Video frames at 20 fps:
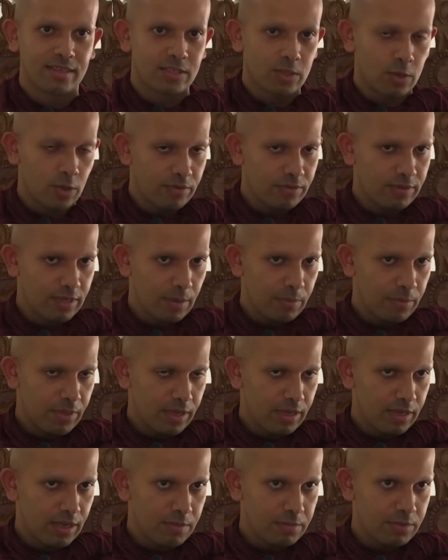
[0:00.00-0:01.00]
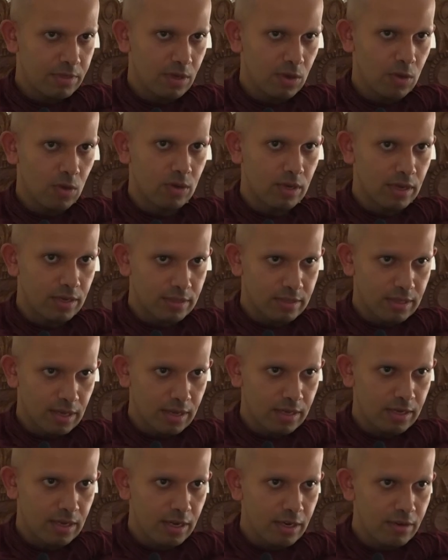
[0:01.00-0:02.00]
So if something comes along, a
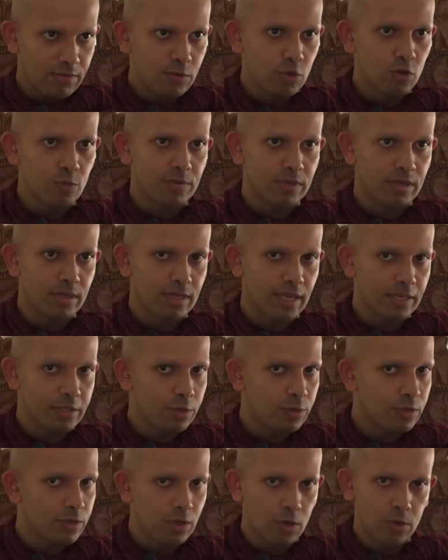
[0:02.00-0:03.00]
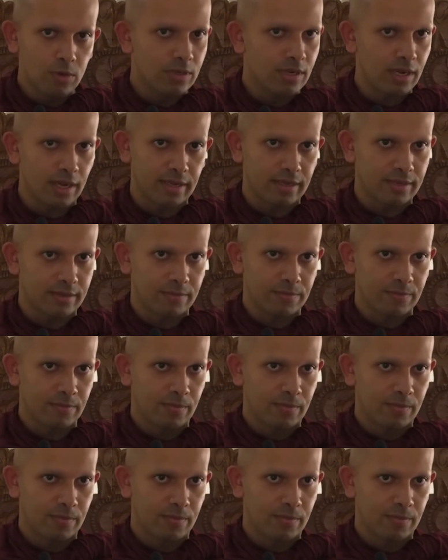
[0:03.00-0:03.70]
kind of Rupa that you don't like,